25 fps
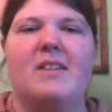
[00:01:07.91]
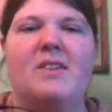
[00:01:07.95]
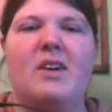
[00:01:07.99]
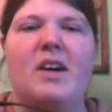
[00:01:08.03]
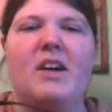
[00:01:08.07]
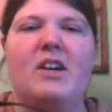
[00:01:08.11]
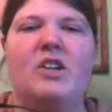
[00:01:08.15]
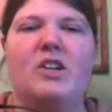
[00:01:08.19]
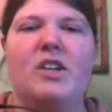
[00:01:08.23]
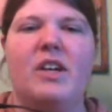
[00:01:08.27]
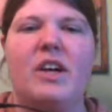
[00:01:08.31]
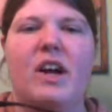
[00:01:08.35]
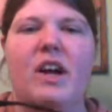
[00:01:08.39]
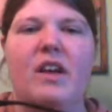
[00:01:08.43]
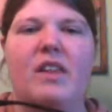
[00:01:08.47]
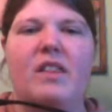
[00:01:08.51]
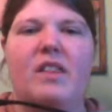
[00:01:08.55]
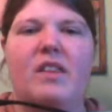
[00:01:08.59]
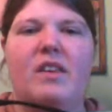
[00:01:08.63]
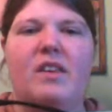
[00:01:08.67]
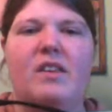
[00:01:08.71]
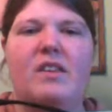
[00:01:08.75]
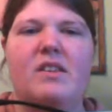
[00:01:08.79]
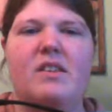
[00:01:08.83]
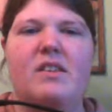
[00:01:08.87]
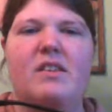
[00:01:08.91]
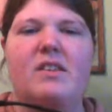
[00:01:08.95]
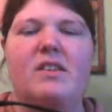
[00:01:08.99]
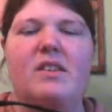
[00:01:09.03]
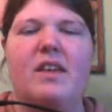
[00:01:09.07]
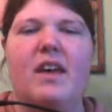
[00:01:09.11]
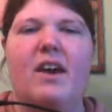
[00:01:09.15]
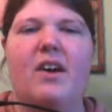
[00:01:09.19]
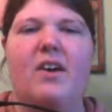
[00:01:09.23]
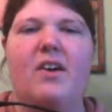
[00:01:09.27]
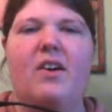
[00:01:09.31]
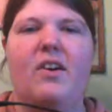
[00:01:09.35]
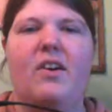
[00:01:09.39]
So I actually got this
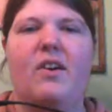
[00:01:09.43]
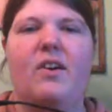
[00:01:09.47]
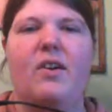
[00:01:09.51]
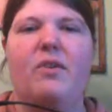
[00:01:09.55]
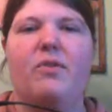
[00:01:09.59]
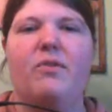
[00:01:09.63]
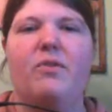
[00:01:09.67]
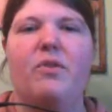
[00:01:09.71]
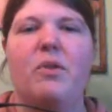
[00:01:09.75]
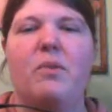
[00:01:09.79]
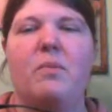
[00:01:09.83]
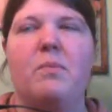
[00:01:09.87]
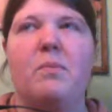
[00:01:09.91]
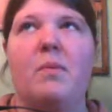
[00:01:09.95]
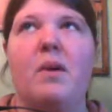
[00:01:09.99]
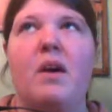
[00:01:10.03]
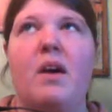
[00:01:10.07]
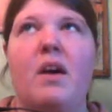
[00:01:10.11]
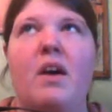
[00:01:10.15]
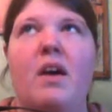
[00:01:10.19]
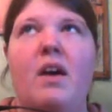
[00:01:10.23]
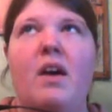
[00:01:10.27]
carrier from